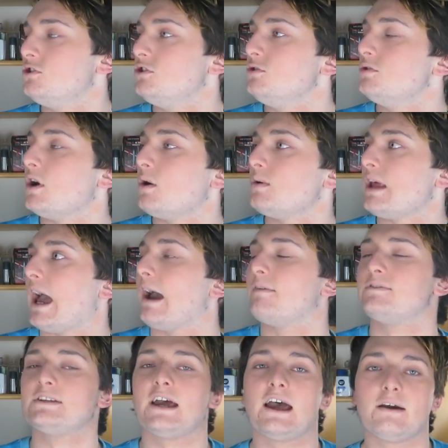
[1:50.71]
you don't
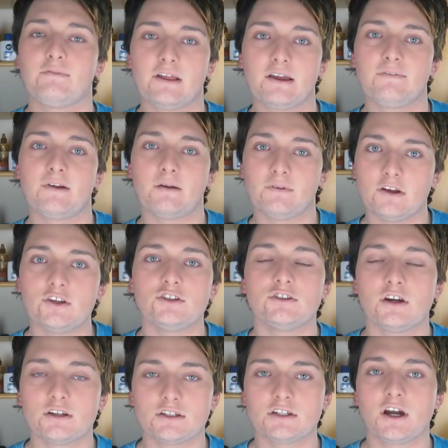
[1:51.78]
have to have like
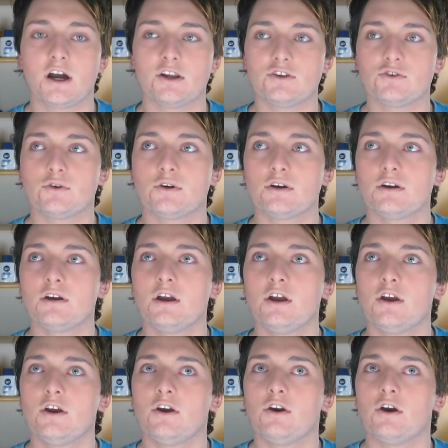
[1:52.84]
foundation on to contour,
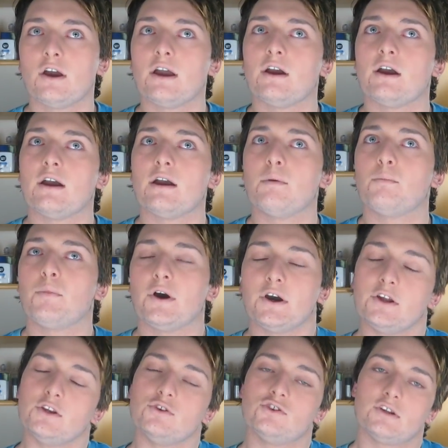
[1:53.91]

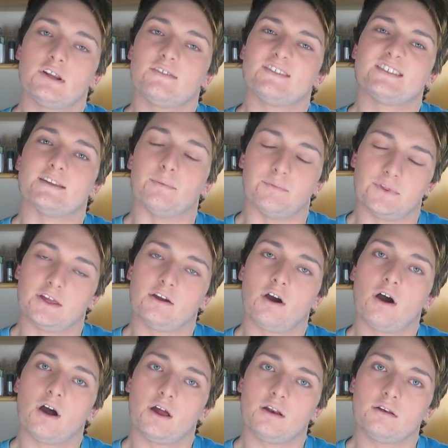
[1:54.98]
but you should have something
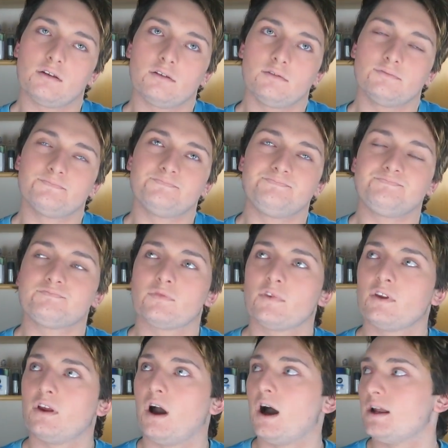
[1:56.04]
on,
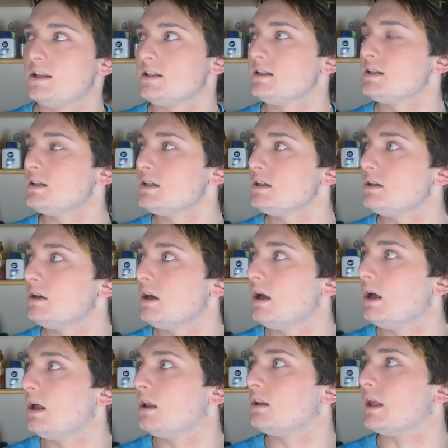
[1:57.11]
honestly,
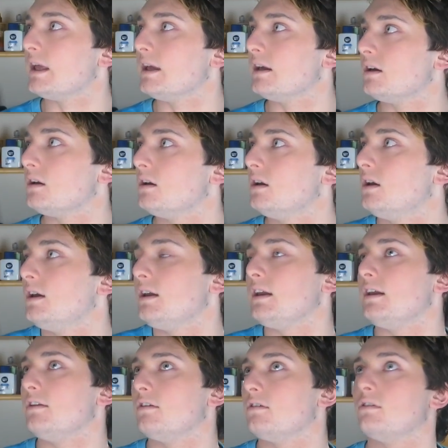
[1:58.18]
like
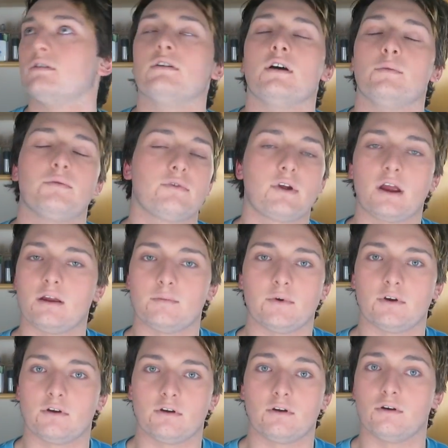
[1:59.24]
either a
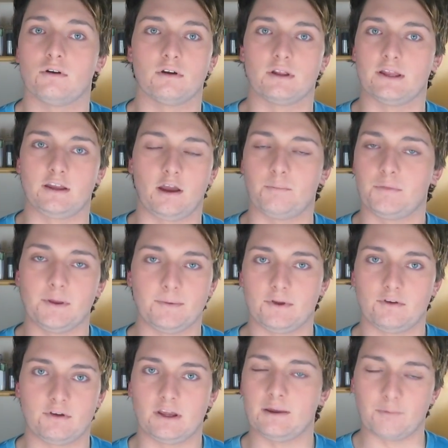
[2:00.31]
primer or like a
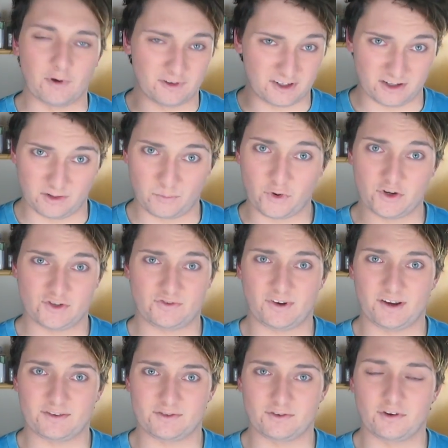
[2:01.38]
BB cream or a tinted
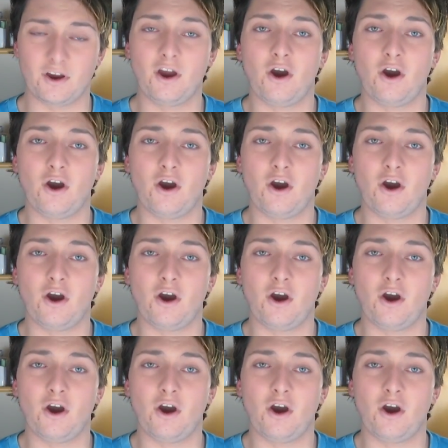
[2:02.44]
moisturizer,